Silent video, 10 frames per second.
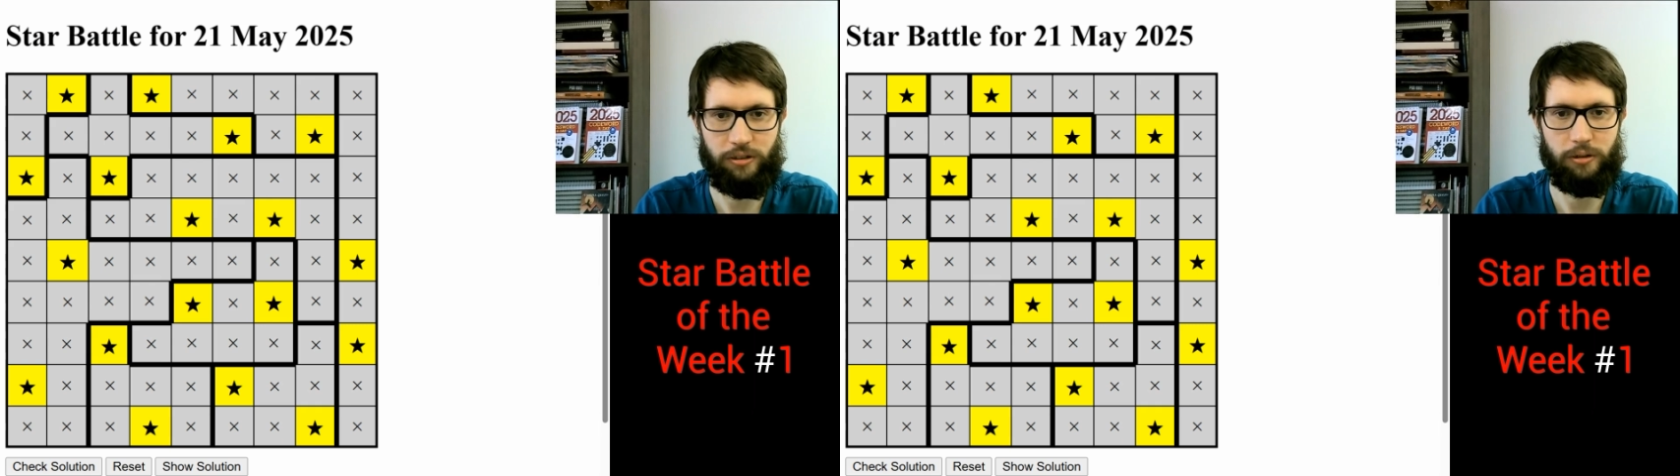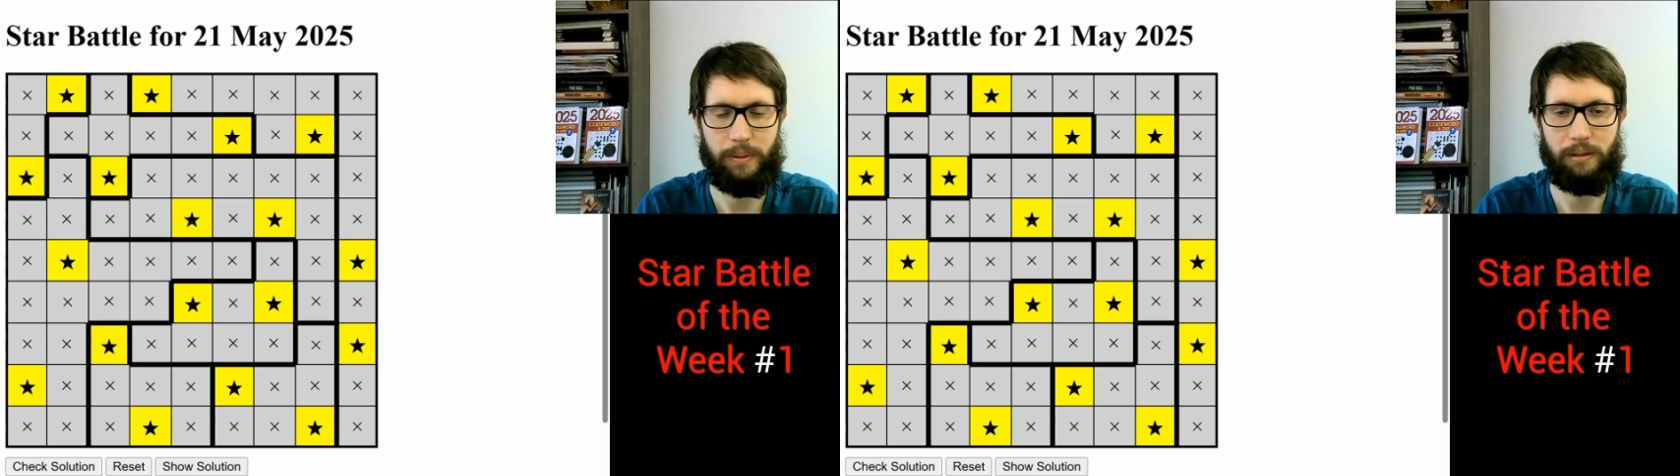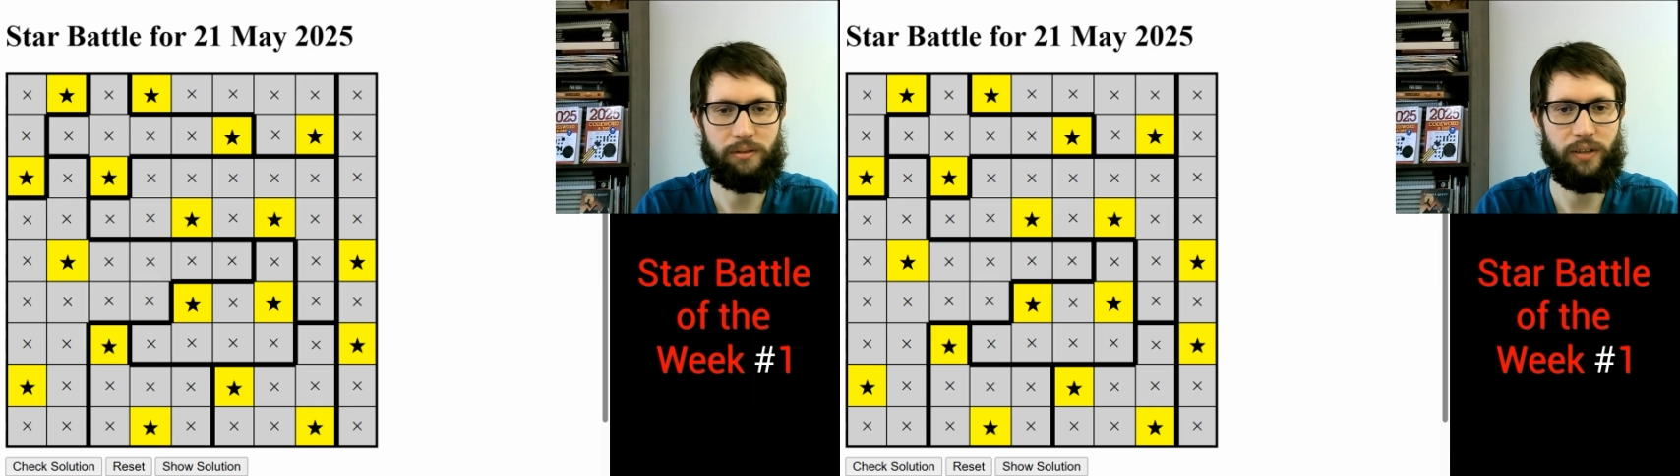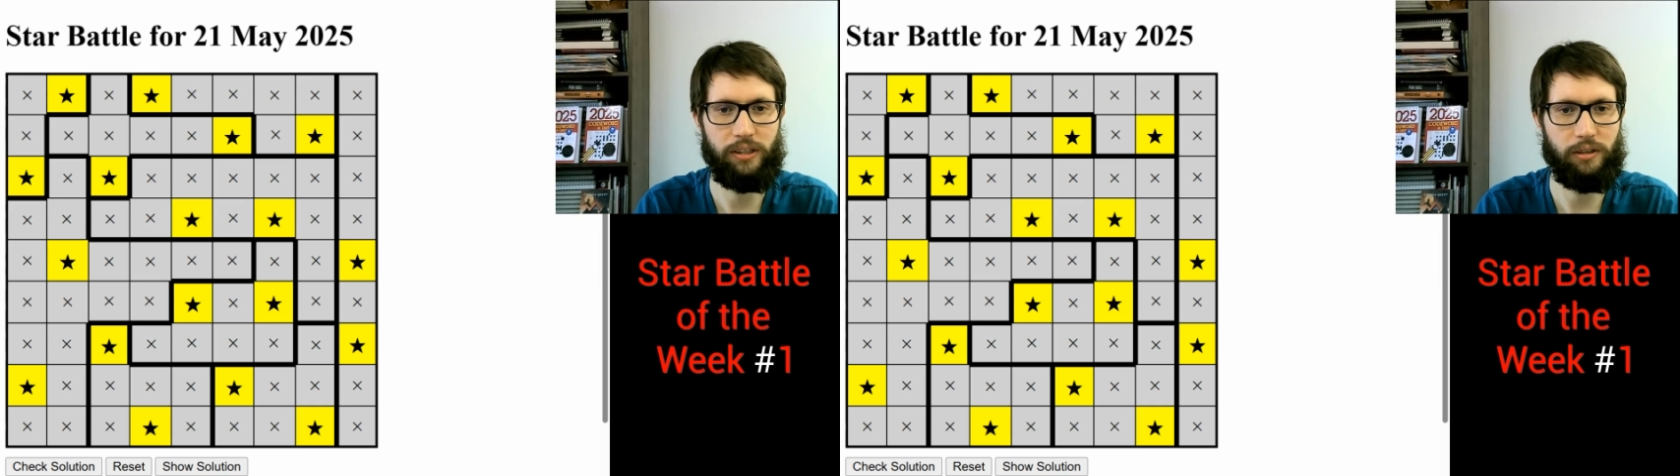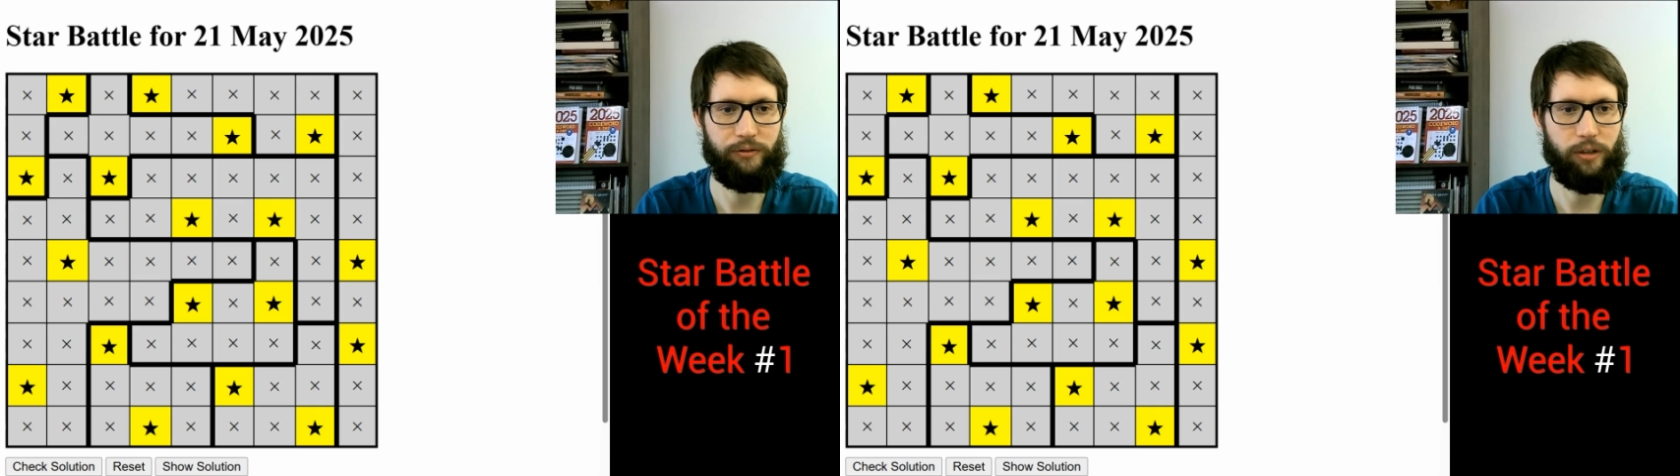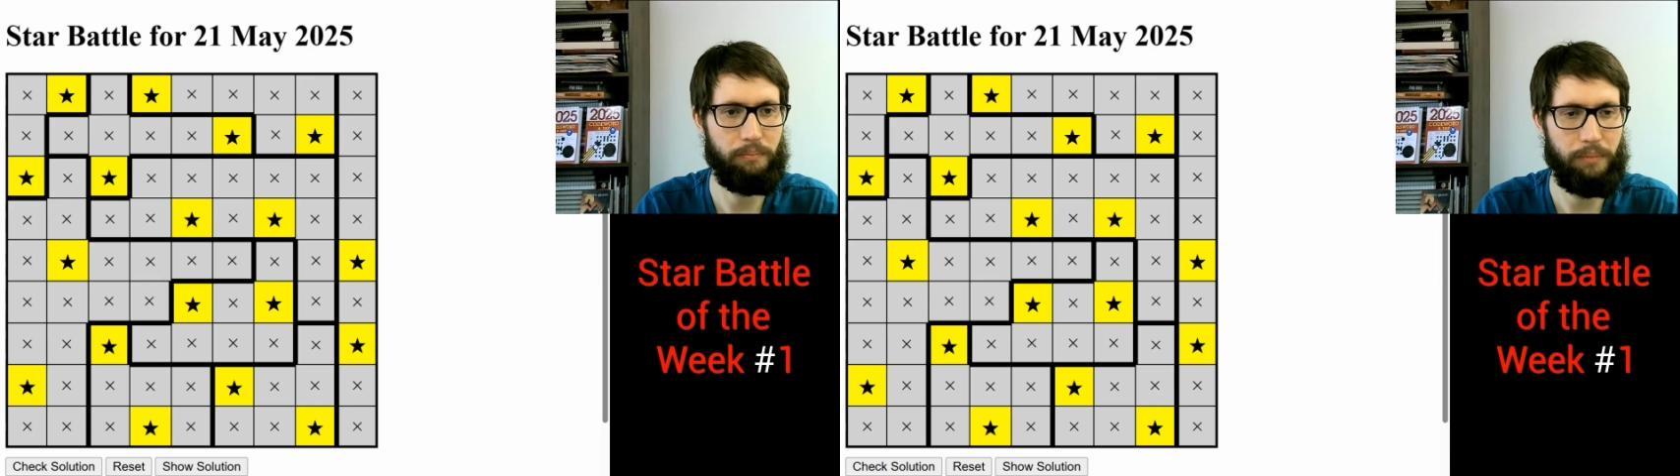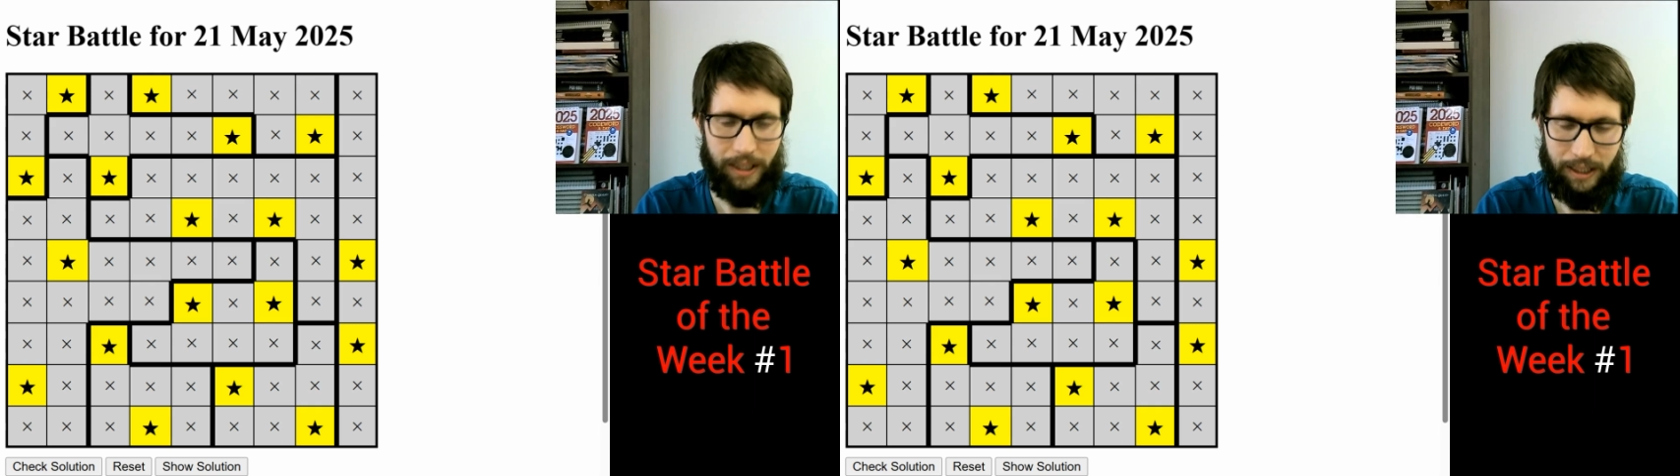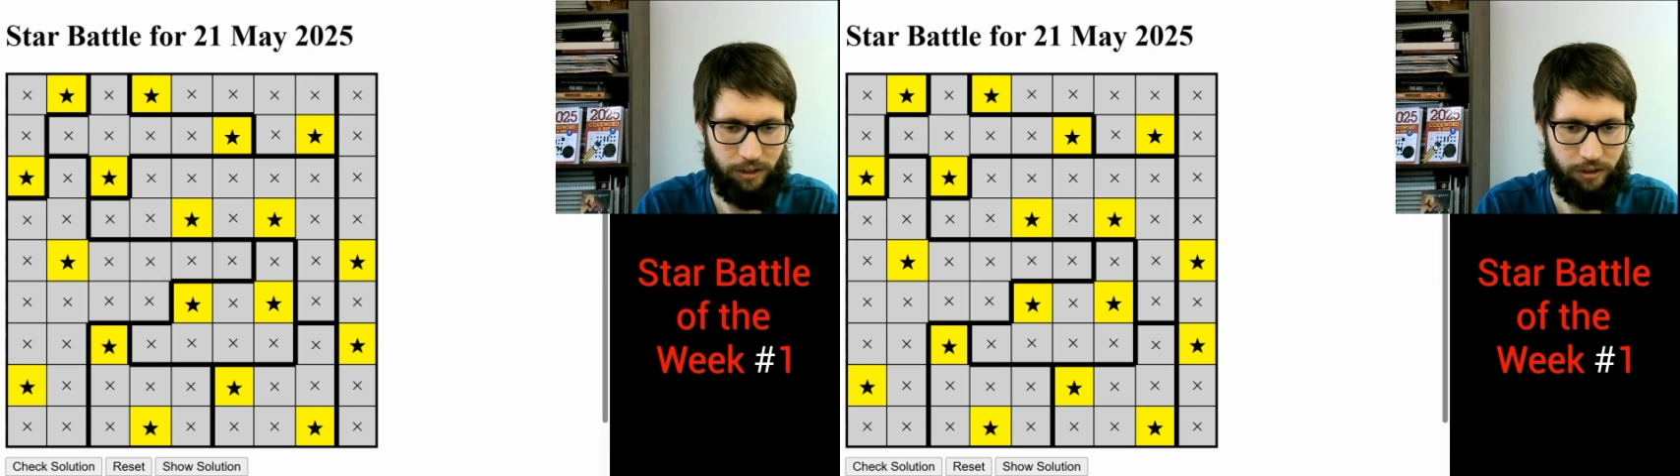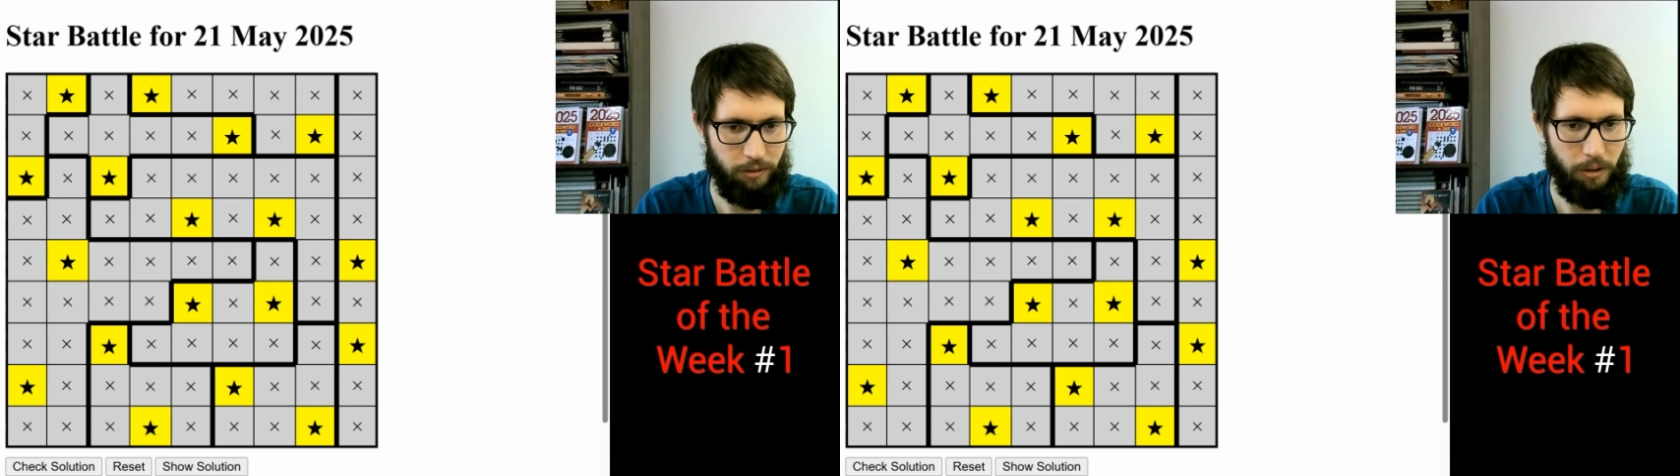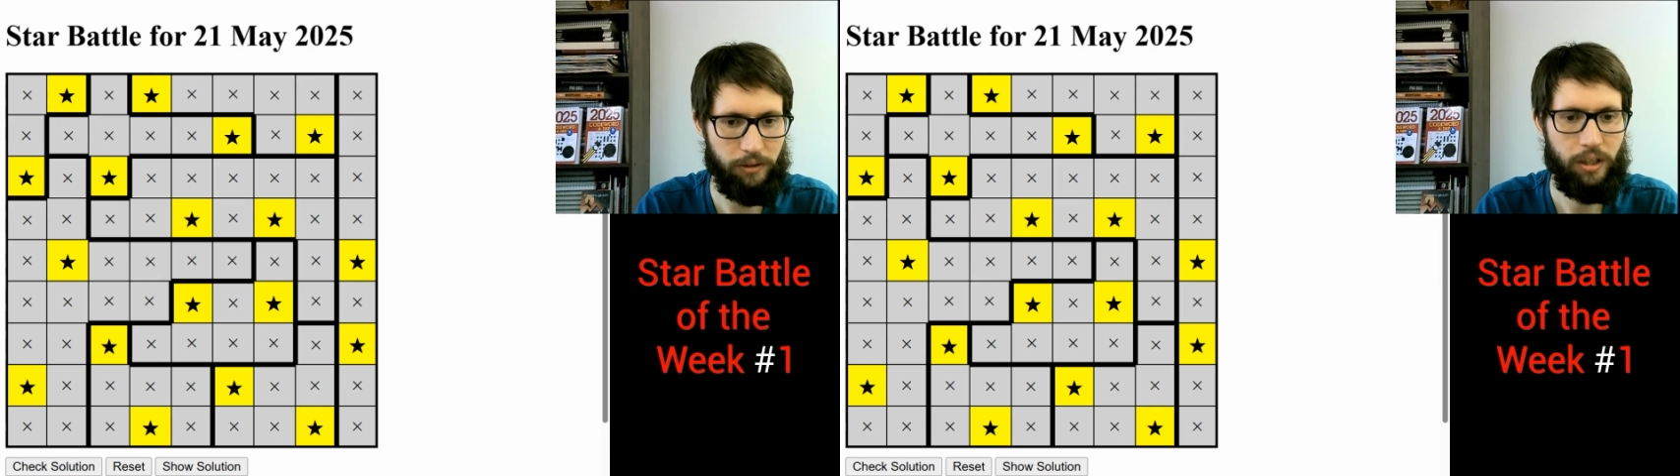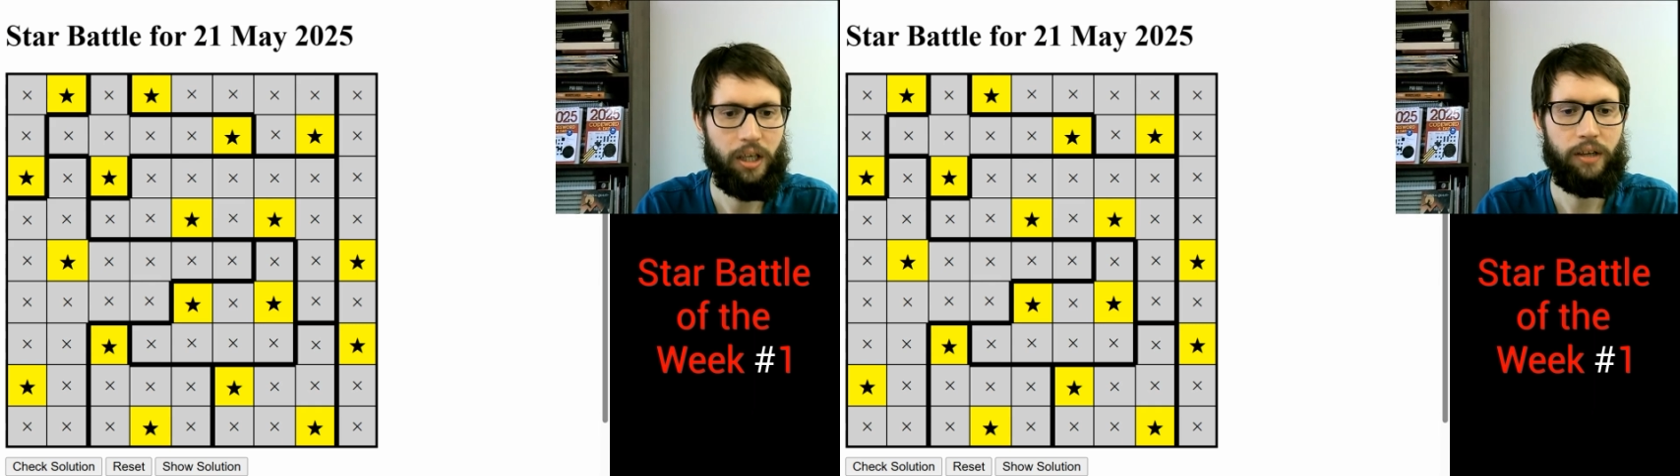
you'll be able to find a completely new one for